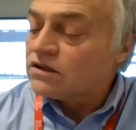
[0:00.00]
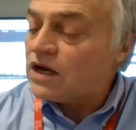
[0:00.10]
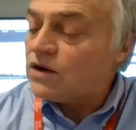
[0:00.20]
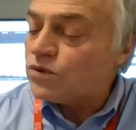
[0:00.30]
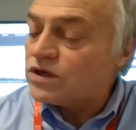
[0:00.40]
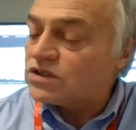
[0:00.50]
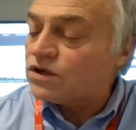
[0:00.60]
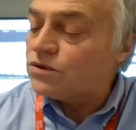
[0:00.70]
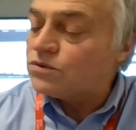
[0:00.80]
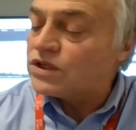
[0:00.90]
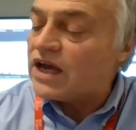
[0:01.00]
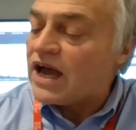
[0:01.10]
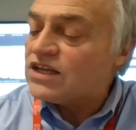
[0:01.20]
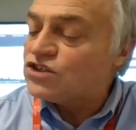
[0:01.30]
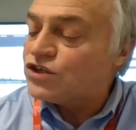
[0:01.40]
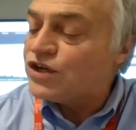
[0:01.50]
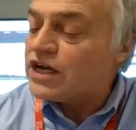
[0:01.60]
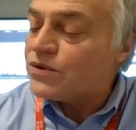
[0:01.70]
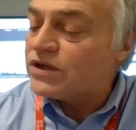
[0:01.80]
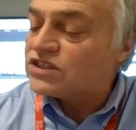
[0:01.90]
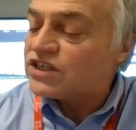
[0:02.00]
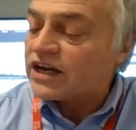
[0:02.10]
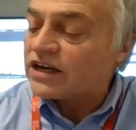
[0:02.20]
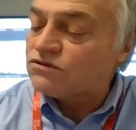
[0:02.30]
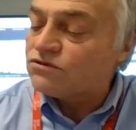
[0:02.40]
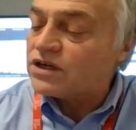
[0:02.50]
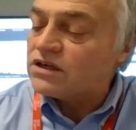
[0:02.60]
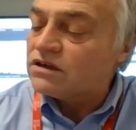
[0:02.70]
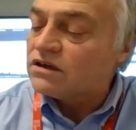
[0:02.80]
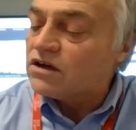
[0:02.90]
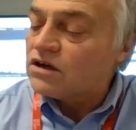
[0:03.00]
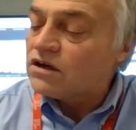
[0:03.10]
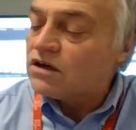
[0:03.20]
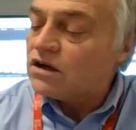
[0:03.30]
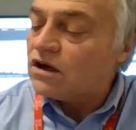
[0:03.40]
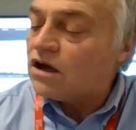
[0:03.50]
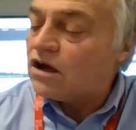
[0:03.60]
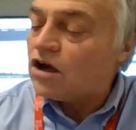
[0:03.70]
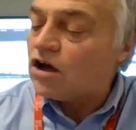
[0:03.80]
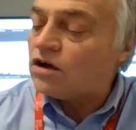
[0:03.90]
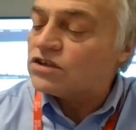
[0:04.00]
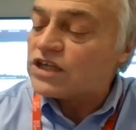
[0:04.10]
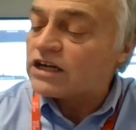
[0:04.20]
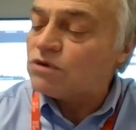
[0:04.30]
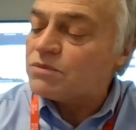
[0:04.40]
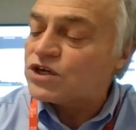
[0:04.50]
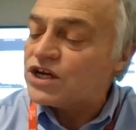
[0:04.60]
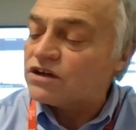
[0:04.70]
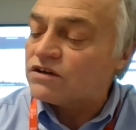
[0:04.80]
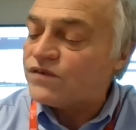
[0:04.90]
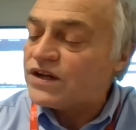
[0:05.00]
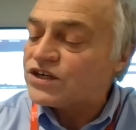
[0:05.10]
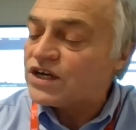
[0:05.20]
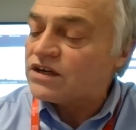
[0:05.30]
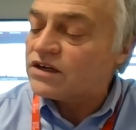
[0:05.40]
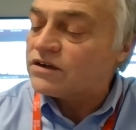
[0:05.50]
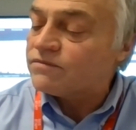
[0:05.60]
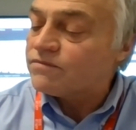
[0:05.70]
Then we do the engineering secondary machining and finishing.